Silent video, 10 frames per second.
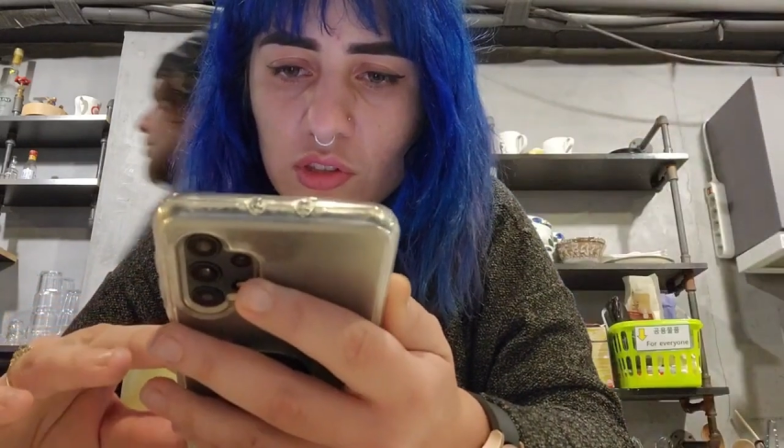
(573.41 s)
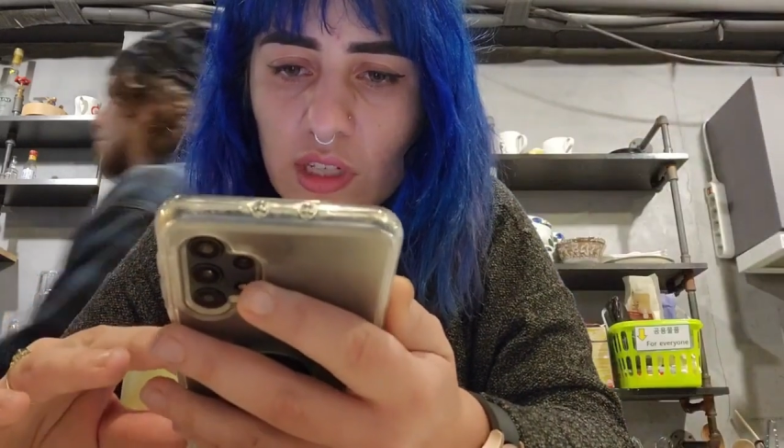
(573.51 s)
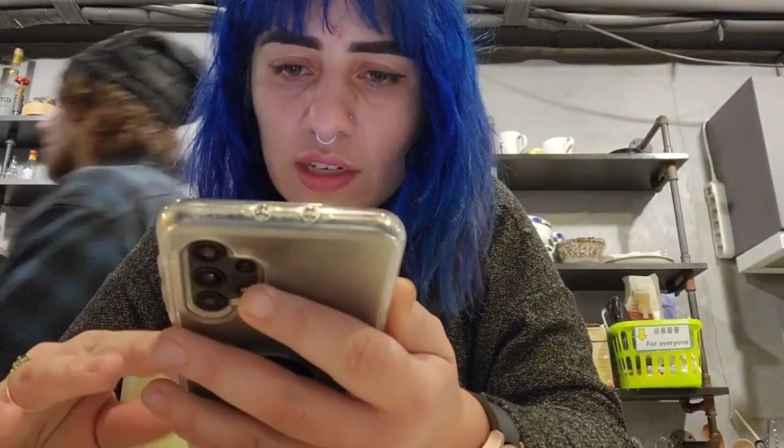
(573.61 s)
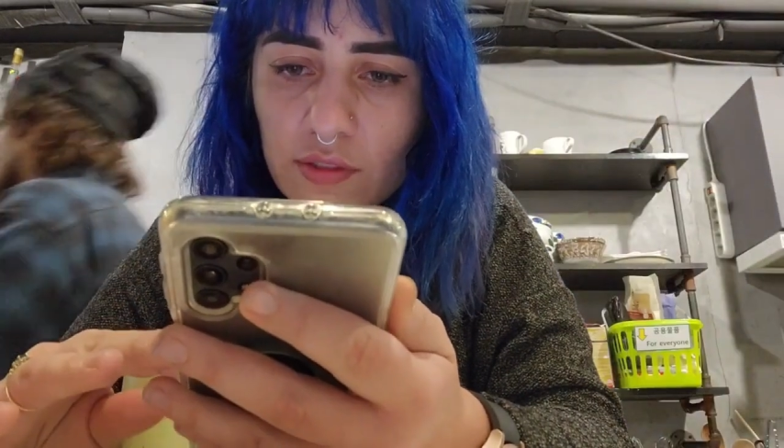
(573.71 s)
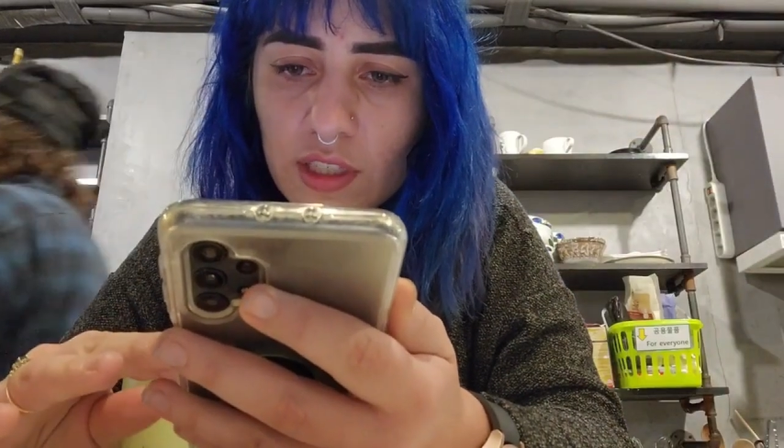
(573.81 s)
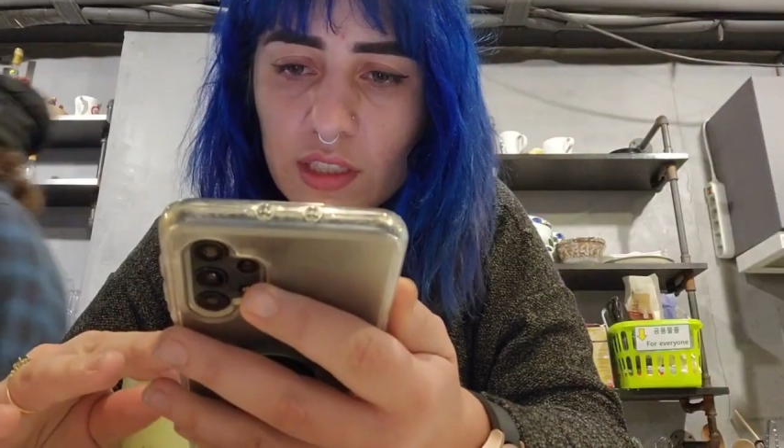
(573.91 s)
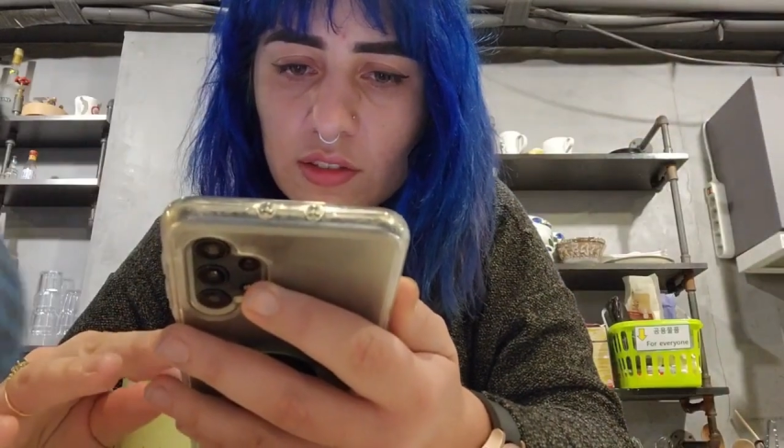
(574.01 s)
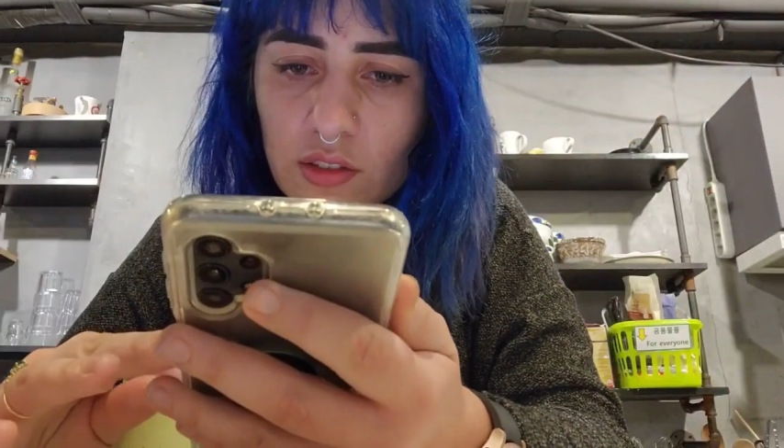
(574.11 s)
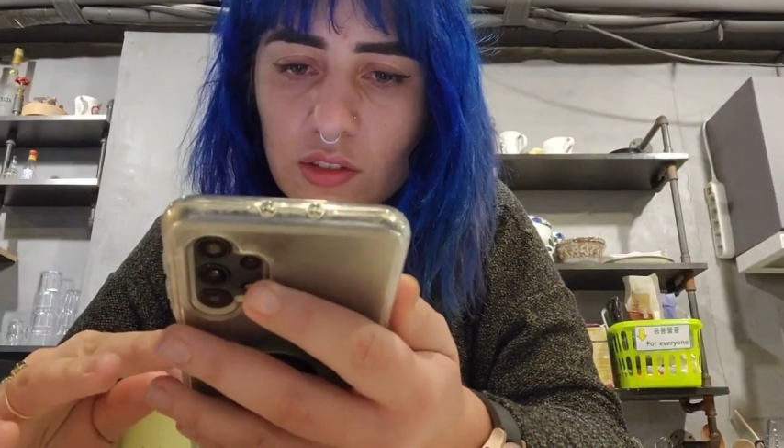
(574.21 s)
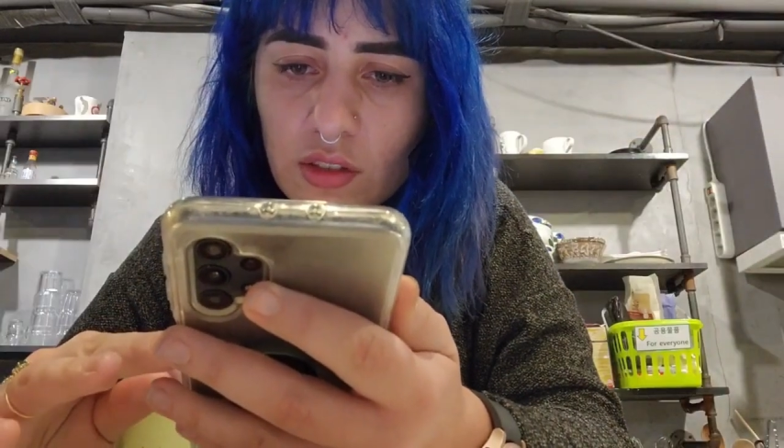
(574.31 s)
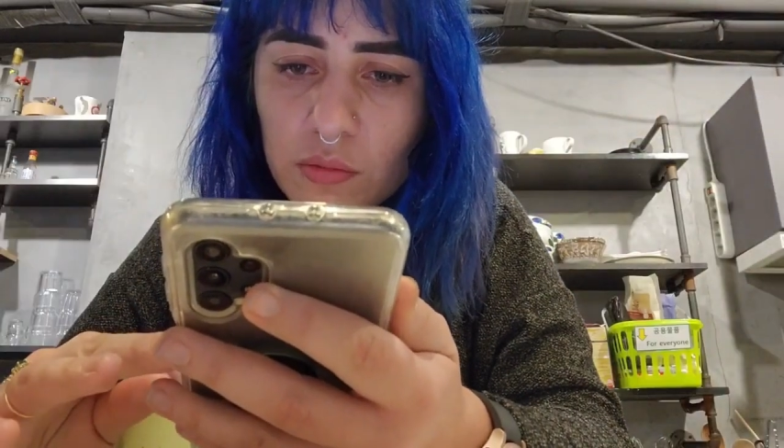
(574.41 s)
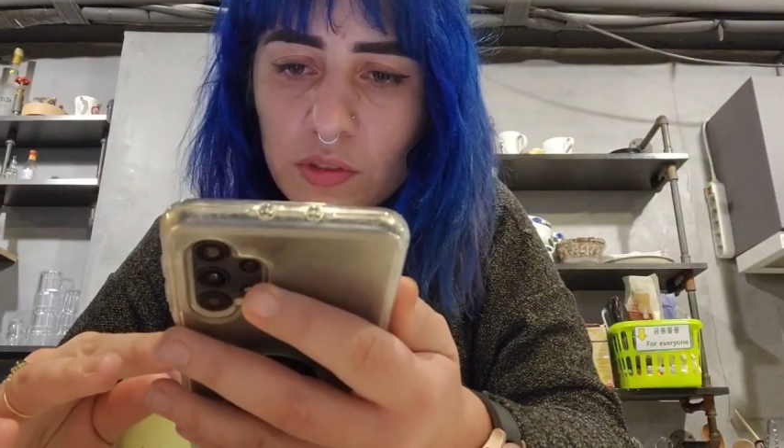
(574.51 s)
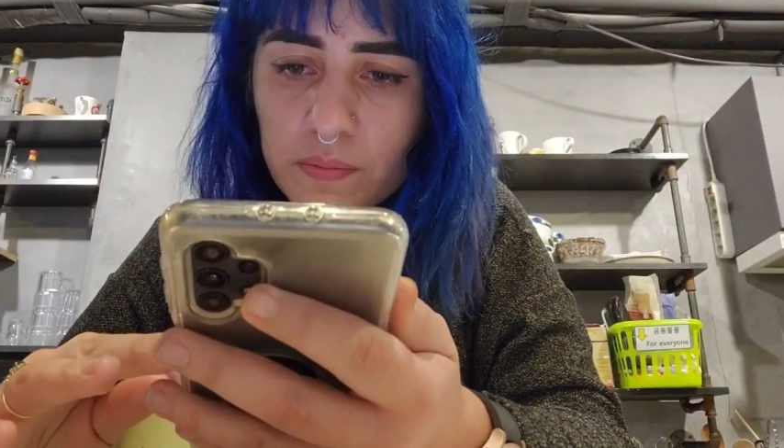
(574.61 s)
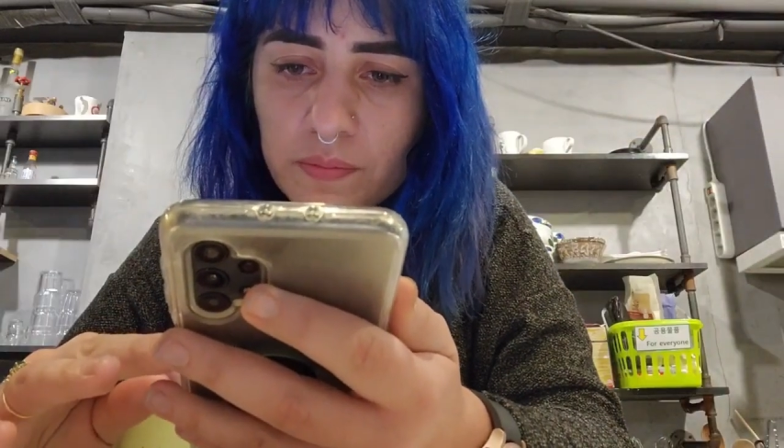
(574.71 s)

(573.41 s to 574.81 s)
snack for kids in the summer.